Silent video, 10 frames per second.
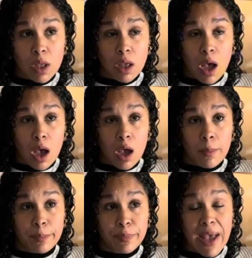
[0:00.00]

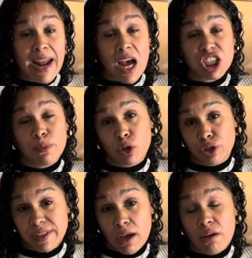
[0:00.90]
had Hashimoto's
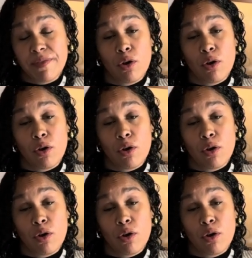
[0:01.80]
herself,